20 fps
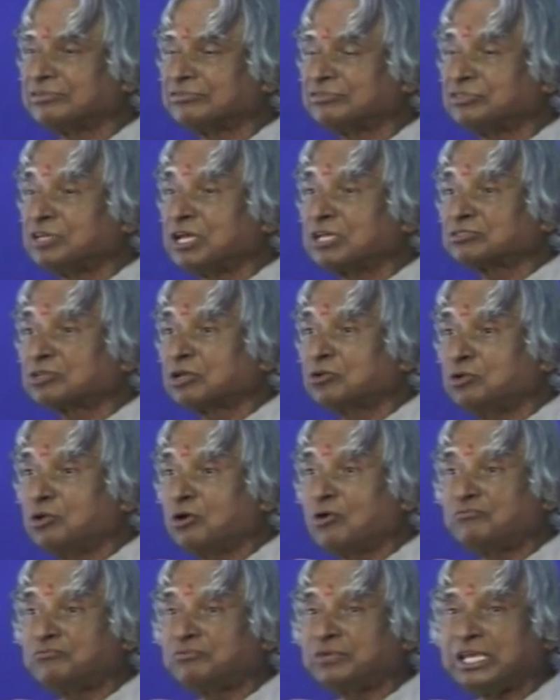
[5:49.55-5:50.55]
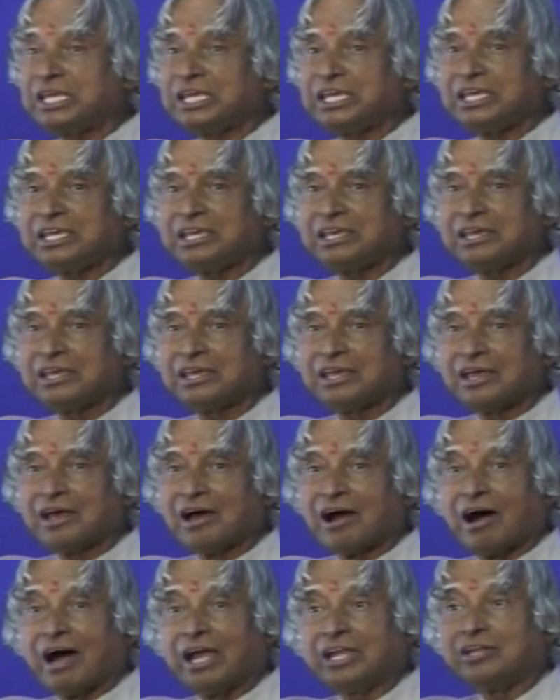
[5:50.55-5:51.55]
She has a lofty
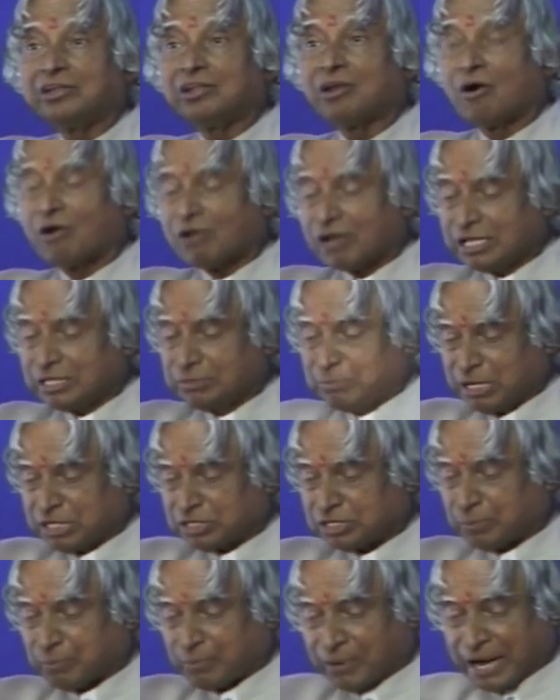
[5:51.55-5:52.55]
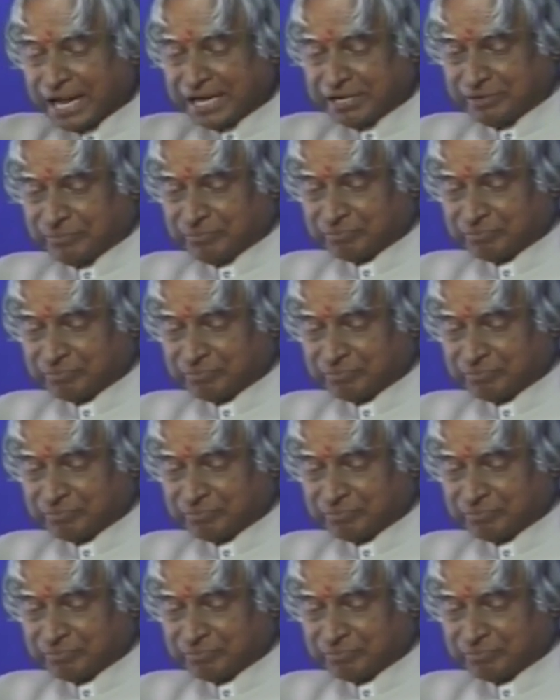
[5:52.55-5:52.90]
and knowledge-based pride.